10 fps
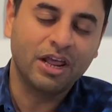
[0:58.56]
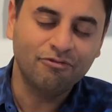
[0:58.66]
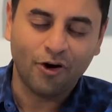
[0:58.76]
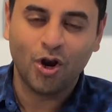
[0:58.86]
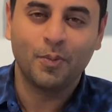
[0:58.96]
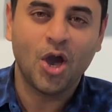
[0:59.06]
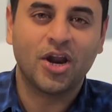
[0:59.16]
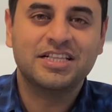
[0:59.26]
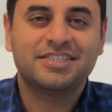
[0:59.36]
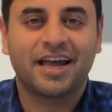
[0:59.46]
follow me on
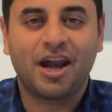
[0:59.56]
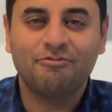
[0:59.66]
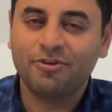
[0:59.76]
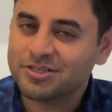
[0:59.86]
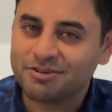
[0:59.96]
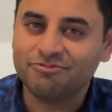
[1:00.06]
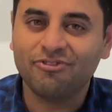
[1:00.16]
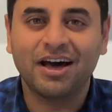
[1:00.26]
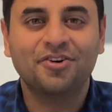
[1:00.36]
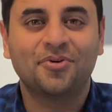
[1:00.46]
Instagram for some
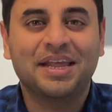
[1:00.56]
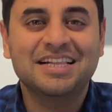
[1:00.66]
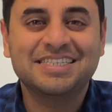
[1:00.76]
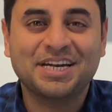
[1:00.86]
fun reels and